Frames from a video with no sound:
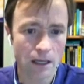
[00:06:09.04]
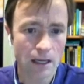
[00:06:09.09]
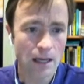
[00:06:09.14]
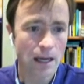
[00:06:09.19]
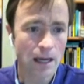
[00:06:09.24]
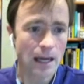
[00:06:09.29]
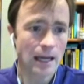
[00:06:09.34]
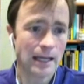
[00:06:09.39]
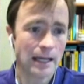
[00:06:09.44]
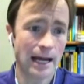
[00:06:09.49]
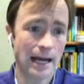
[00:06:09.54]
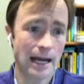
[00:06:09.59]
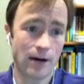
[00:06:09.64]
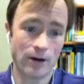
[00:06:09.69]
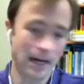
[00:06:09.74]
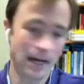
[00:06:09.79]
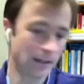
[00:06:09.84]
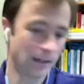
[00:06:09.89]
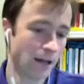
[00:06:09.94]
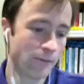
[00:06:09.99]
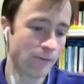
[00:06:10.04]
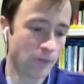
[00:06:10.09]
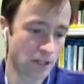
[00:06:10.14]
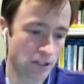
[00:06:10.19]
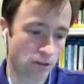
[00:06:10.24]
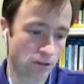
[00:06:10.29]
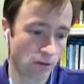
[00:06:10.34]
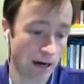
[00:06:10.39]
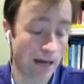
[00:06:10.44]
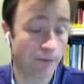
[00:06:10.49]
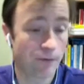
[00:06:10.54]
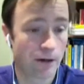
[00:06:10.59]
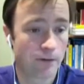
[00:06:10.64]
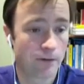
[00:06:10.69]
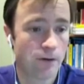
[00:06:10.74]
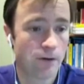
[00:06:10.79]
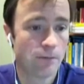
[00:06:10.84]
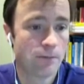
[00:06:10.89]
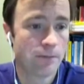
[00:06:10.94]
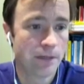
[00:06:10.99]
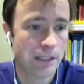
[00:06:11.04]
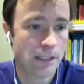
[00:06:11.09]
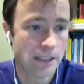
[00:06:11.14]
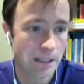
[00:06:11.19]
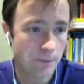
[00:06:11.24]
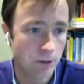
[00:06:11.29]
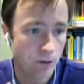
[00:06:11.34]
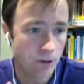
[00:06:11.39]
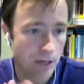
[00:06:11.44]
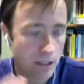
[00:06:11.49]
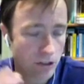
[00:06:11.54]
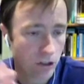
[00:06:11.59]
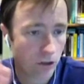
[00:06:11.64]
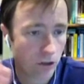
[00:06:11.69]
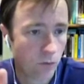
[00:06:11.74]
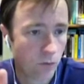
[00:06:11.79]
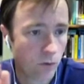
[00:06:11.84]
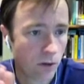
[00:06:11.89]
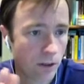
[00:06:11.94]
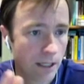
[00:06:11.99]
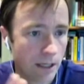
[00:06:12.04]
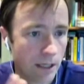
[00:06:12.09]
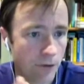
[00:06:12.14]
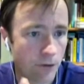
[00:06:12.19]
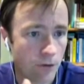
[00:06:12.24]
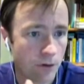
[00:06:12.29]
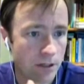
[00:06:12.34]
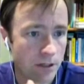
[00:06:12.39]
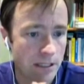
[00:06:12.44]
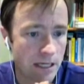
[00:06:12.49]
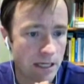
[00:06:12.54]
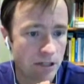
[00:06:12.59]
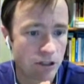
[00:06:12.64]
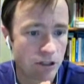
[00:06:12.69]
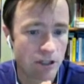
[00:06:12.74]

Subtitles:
Now, I love this graphic from the WHO, the World Health Organization.